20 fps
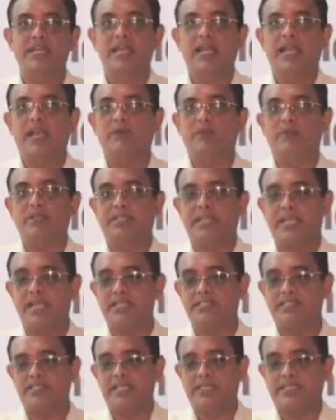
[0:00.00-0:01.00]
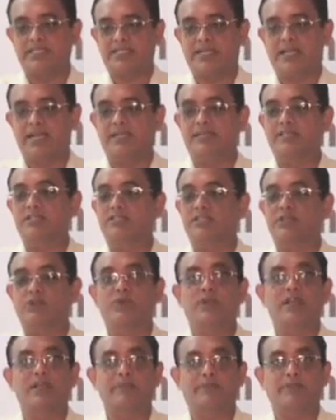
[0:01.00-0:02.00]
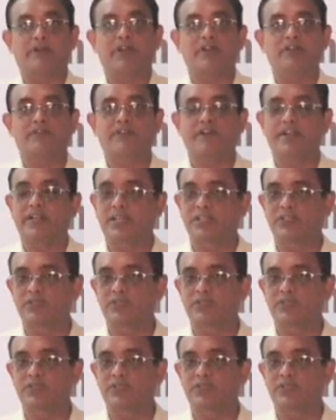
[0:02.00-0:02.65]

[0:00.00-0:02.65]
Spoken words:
and with age they start slowly proliferating.